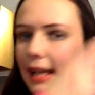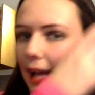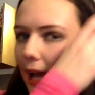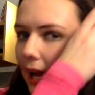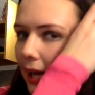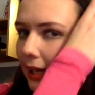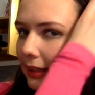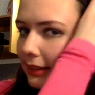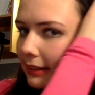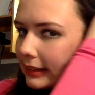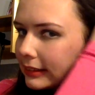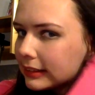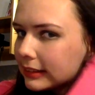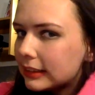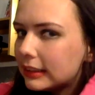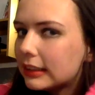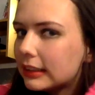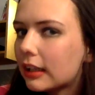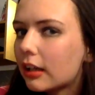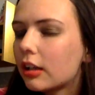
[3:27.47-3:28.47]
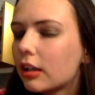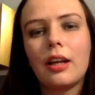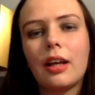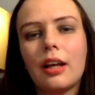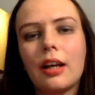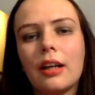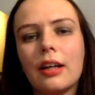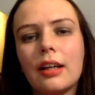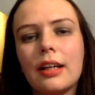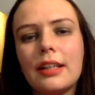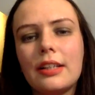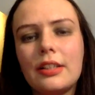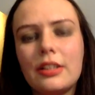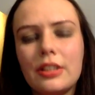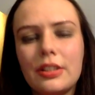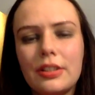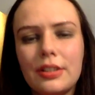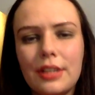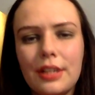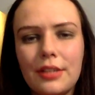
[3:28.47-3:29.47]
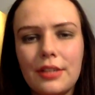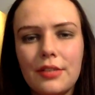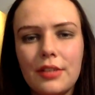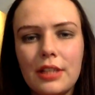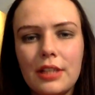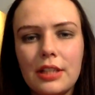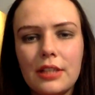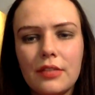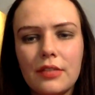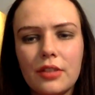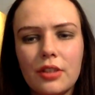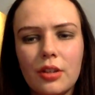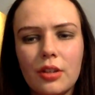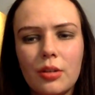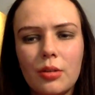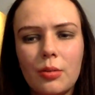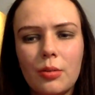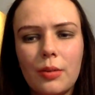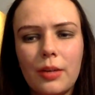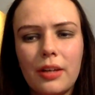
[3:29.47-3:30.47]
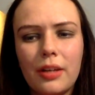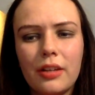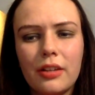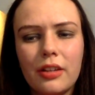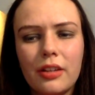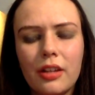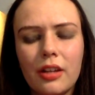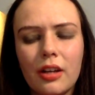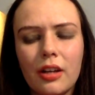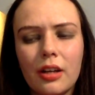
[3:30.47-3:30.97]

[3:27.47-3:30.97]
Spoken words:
And you know, it's really difficult with